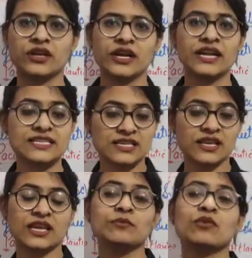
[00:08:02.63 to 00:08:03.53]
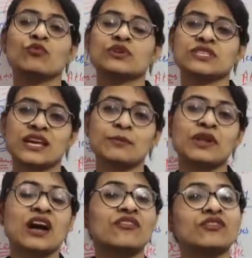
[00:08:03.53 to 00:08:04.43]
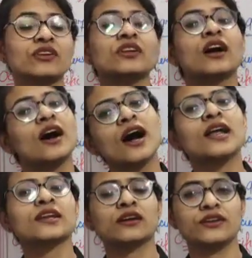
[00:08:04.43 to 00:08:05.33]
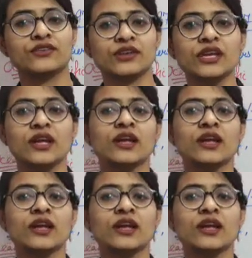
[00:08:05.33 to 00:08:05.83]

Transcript: Its name was kept after our country,